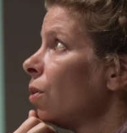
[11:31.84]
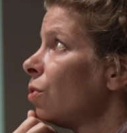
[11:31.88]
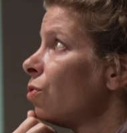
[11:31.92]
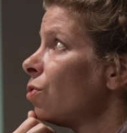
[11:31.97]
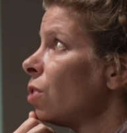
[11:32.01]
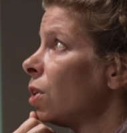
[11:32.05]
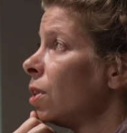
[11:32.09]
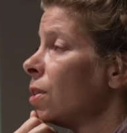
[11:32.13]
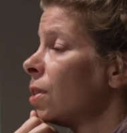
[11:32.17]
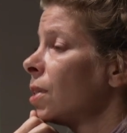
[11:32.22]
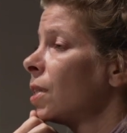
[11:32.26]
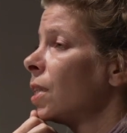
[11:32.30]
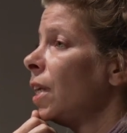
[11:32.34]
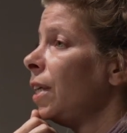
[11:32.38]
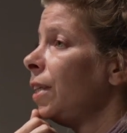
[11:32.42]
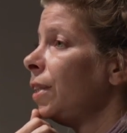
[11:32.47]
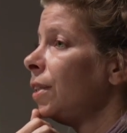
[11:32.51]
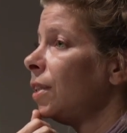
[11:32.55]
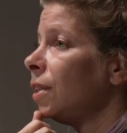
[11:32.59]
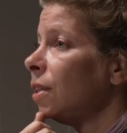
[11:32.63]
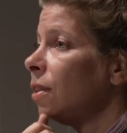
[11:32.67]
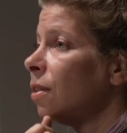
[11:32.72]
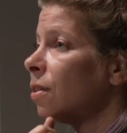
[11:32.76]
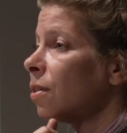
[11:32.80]

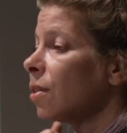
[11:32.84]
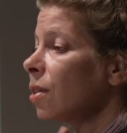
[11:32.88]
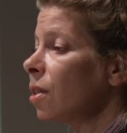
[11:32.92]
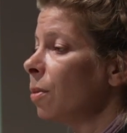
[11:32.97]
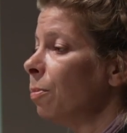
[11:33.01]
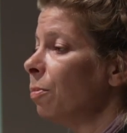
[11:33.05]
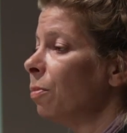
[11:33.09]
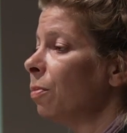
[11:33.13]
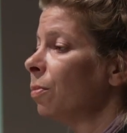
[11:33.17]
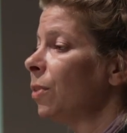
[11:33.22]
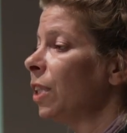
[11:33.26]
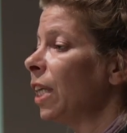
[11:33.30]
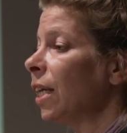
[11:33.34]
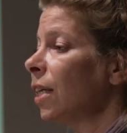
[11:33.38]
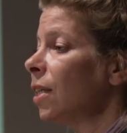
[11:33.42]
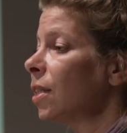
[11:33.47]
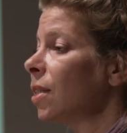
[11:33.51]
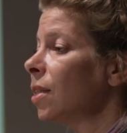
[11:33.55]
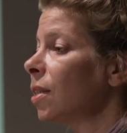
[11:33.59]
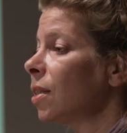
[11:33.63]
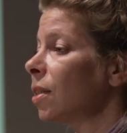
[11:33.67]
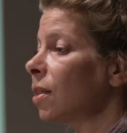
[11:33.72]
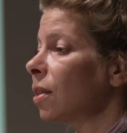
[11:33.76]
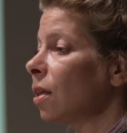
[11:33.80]
translated some
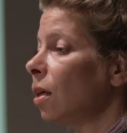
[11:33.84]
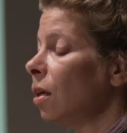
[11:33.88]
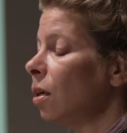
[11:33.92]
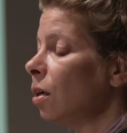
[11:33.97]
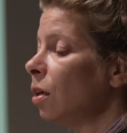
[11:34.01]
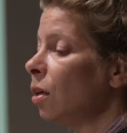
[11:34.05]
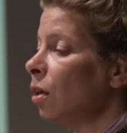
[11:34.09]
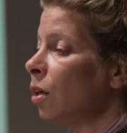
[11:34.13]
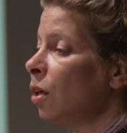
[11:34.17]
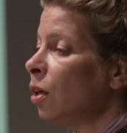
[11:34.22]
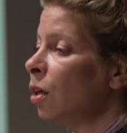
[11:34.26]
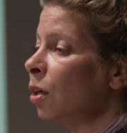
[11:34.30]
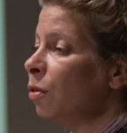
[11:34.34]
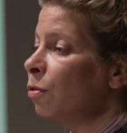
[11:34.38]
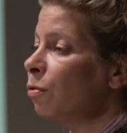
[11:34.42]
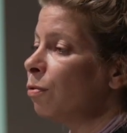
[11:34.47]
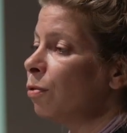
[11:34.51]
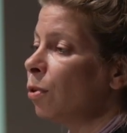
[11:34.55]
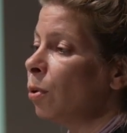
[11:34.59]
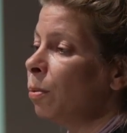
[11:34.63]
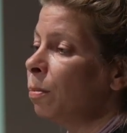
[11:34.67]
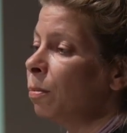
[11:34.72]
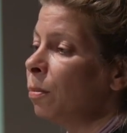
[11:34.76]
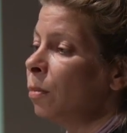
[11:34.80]
texts
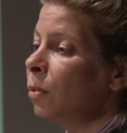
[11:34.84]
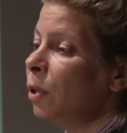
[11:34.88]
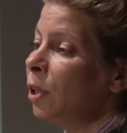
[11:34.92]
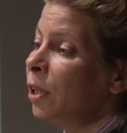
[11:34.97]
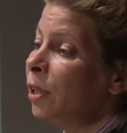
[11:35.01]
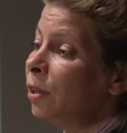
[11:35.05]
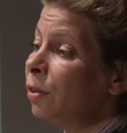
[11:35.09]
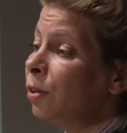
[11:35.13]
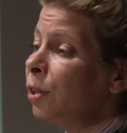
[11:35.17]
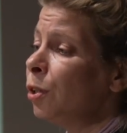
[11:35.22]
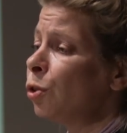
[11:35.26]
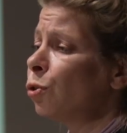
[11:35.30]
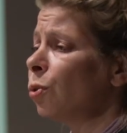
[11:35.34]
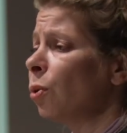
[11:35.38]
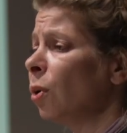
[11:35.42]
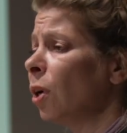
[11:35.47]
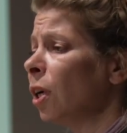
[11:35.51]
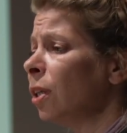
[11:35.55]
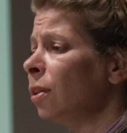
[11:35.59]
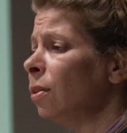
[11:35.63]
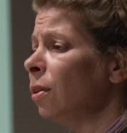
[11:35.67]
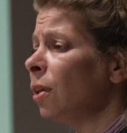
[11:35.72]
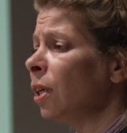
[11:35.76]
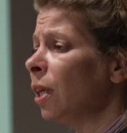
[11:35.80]
from English or
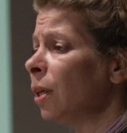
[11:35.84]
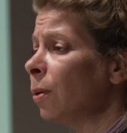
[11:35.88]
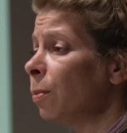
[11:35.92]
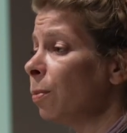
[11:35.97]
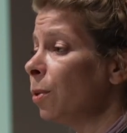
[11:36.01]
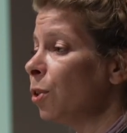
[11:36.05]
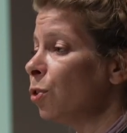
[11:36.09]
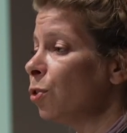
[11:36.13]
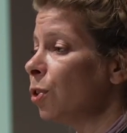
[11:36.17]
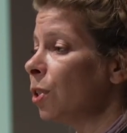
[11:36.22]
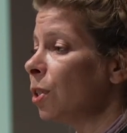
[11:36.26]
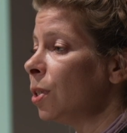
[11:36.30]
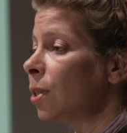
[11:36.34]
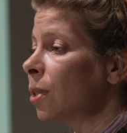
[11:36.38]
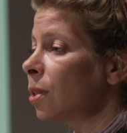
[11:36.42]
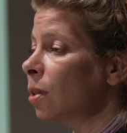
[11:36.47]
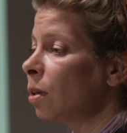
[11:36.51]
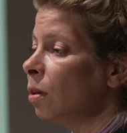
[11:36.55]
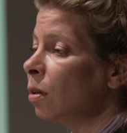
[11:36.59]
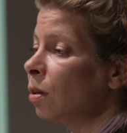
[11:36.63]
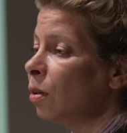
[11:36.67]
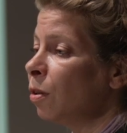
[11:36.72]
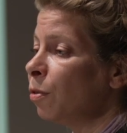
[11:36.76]
other languages,